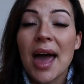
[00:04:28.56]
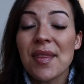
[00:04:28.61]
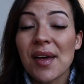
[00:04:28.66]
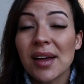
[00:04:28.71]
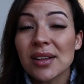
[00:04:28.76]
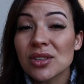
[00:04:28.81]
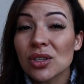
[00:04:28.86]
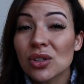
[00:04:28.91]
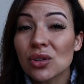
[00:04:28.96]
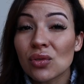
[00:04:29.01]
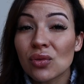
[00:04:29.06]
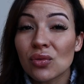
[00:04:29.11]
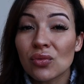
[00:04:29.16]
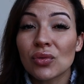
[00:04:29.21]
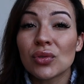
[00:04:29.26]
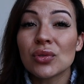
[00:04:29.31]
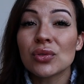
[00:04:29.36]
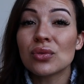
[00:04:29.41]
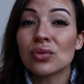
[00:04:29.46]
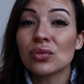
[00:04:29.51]
and that's a
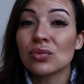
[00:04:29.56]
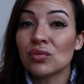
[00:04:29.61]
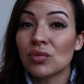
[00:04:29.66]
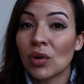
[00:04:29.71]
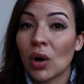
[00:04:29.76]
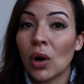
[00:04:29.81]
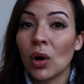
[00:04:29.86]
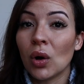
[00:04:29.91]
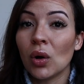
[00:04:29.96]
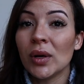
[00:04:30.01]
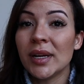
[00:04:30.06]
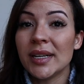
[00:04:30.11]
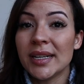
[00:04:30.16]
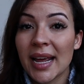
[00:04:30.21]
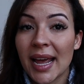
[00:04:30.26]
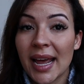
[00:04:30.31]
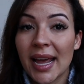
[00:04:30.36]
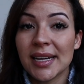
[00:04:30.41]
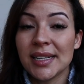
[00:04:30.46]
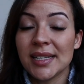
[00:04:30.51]
crucial role in
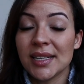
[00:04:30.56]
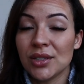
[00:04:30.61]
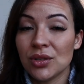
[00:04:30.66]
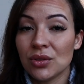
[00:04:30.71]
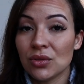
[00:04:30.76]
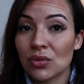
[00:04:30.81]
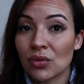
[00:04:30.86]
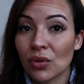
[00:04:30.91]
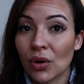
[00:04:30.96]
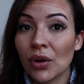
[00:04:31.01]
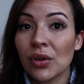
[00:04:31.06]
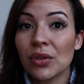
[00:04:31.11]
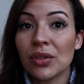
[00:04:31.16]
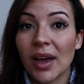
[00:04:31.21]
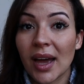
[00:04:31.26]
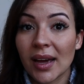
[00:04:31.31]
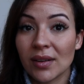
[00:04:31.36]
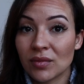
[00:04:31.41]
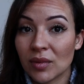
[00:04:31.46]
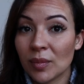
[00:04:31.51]
hair tissue growth
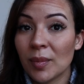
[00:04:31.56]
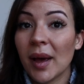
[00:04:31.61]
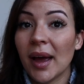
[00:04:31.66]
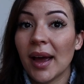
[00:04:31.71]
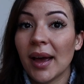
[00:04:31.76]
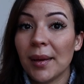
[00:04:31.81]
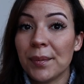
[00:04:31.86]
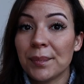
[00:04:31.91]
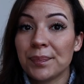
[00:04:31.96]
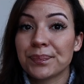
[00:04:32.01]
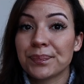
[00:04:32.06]
and repair.